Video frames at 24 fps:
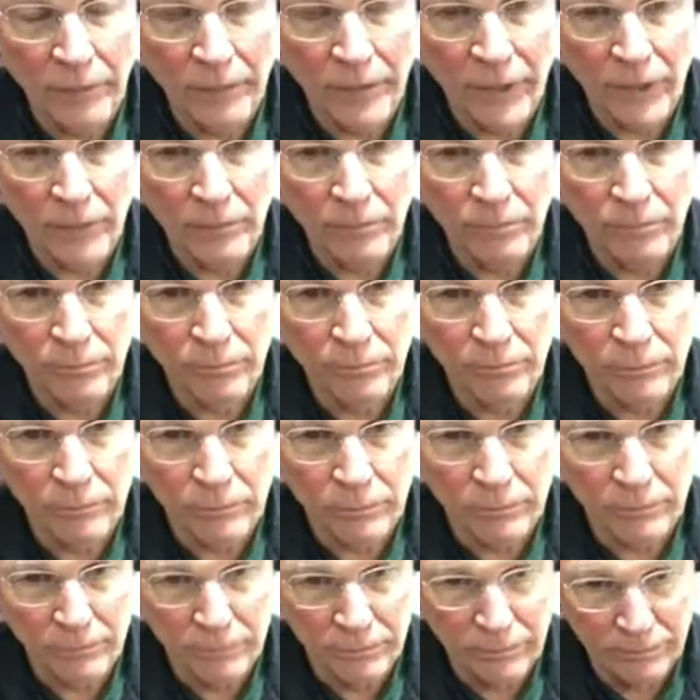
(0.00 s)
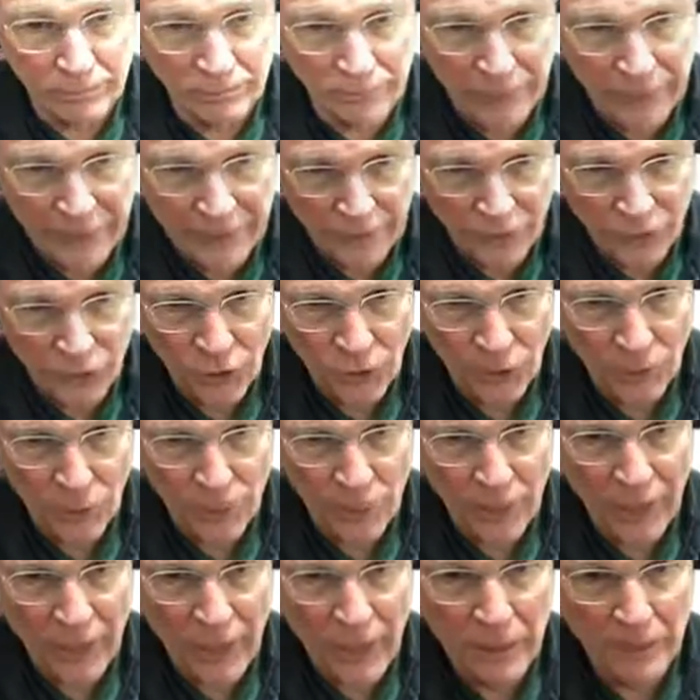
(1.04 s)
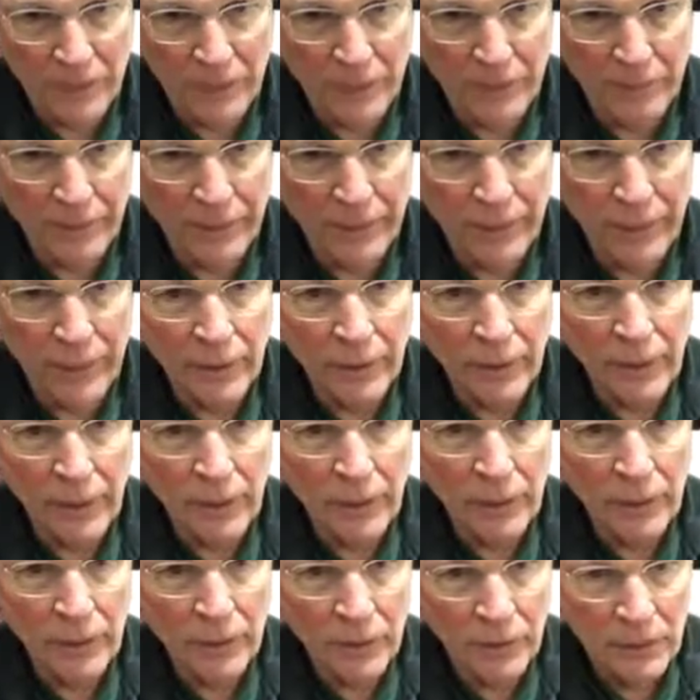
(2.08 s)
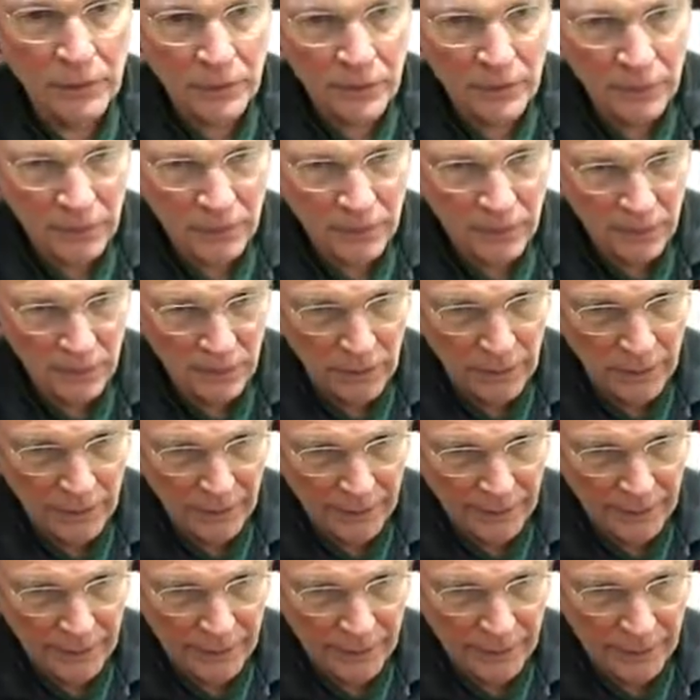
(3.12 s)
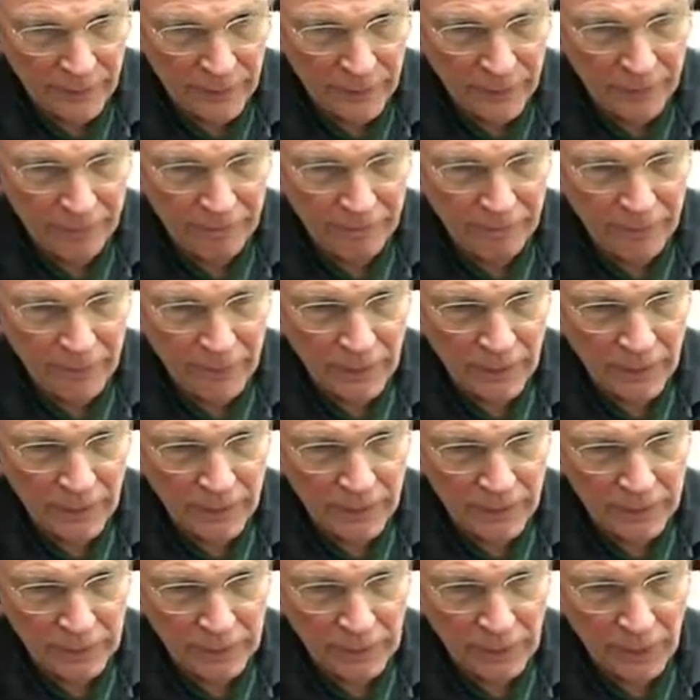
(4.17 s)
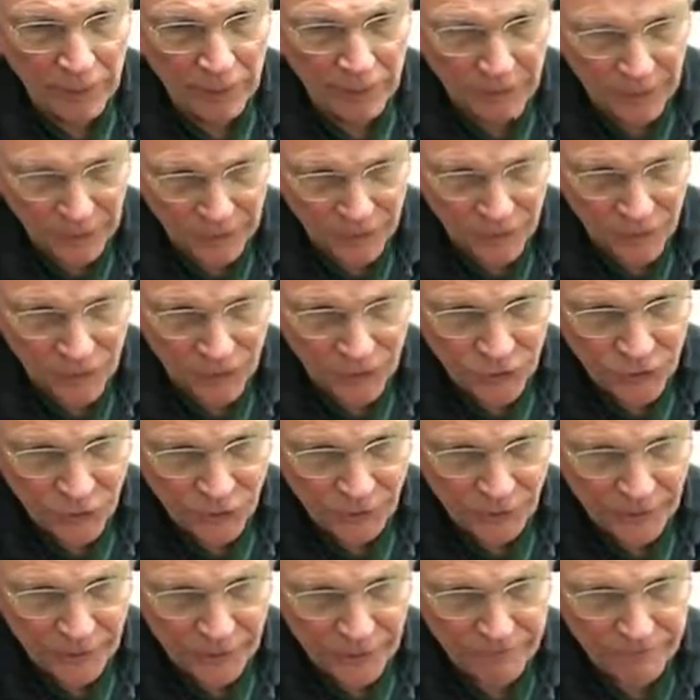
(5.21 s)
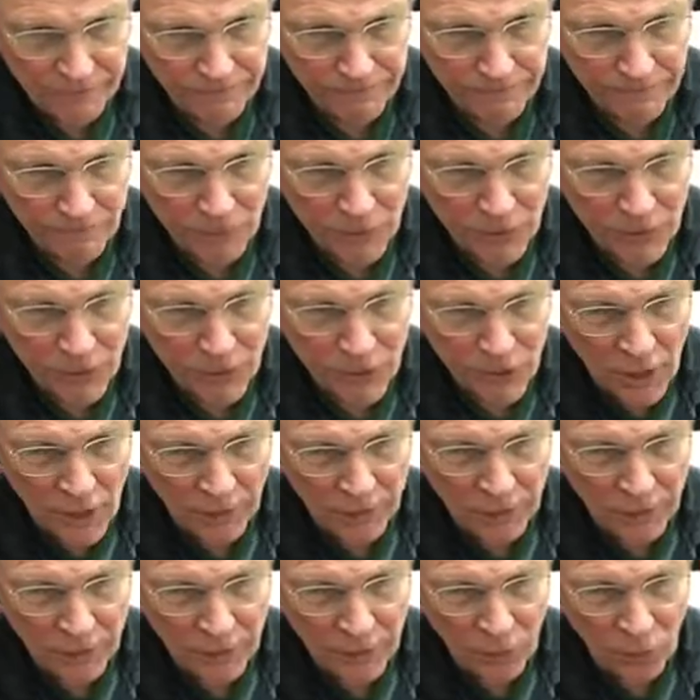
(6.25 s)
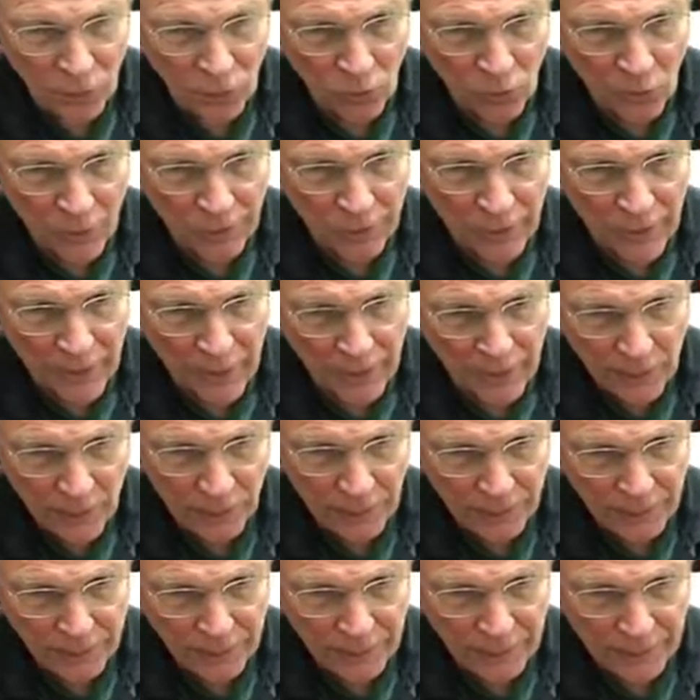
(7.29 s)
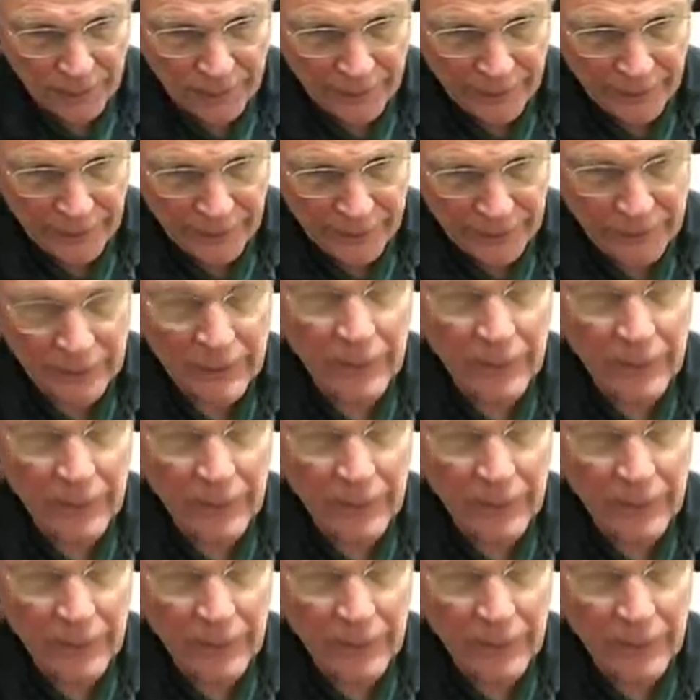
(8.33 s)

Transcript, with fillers: Mountain Banjo album, and then I would listen to it, stop the recorder, then I would play it, and